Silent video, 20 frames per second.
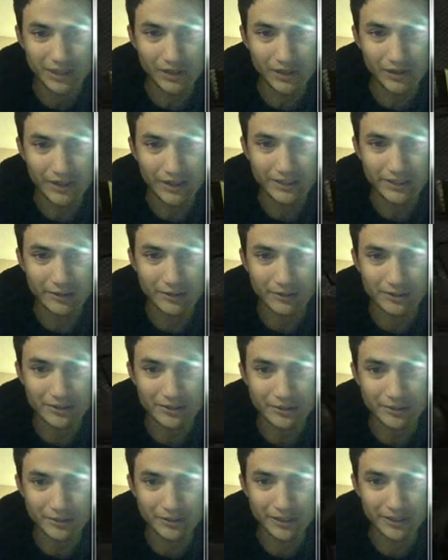I know what to do
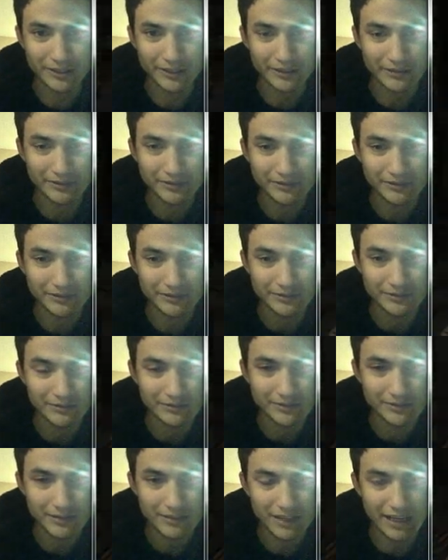here.
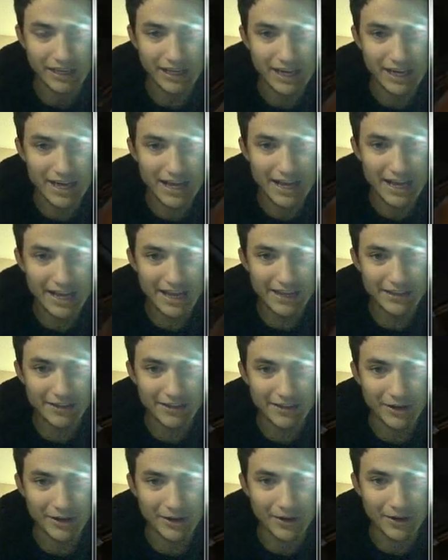I
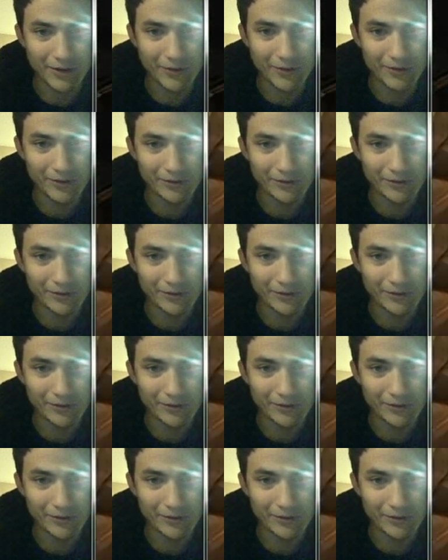know.